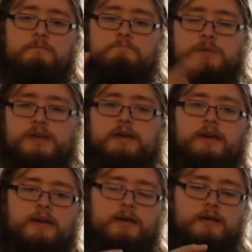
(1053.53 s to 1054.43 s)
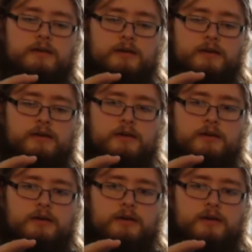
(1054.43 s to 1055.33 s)
being
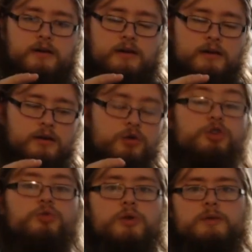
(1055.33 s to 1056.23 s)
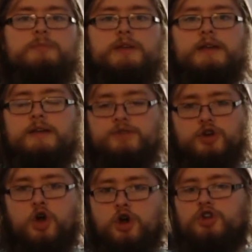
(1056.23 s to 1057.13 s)
who you want to be in the
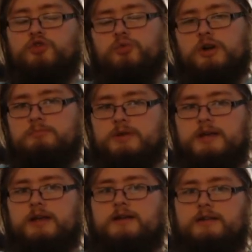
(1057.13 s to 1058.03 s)
cart you want to be in.